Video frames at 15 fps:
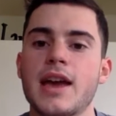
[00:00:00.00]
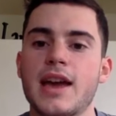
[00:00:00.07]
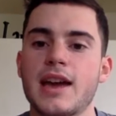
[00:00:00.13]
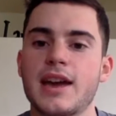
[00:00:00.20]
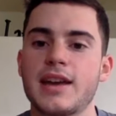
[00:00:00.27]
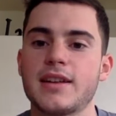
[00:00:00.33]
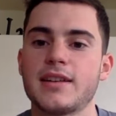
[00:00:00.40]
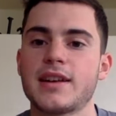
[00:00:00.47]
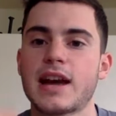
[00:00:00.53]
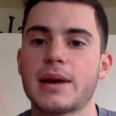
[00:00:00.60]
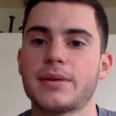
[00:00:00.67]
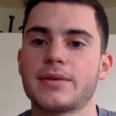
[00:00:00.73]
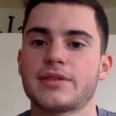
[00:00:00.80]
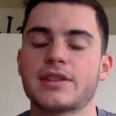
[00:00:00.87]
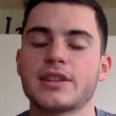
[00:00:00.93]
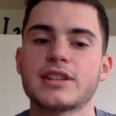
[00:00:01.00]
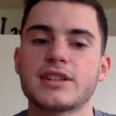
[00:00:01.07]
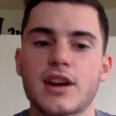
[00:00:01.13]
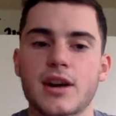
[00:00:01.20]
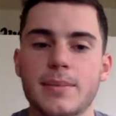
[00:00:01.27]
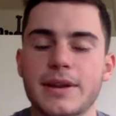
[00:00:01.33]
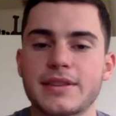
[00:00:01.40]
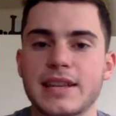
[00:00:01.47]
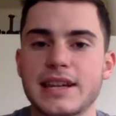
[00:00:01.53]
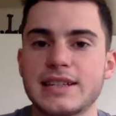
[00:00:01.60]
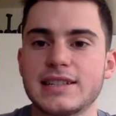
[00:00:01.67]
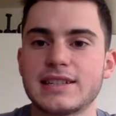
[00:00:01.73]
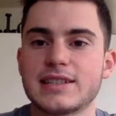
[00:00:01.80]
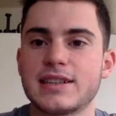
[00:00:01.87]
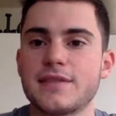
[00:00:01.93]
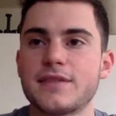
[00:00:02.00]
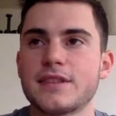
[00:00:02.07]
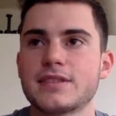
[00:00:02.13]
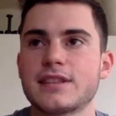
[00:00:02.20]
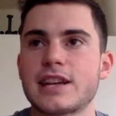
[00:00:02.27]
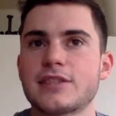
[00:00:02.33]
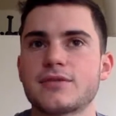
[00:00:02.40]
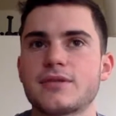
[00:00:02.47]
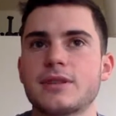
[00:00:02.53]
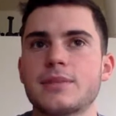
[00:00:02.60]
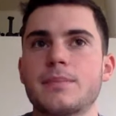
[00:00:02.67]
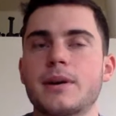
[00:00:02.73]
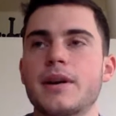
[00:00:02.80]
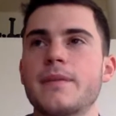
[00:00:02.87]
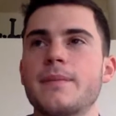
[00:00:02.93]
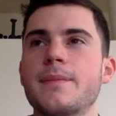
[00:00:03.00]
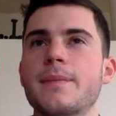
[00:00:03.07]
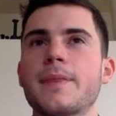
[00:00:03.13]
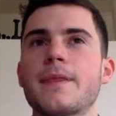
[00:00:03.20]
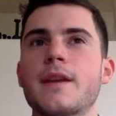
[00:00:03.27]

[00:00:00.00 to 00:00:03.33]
and I was going to talk about tendon stiffness last week, but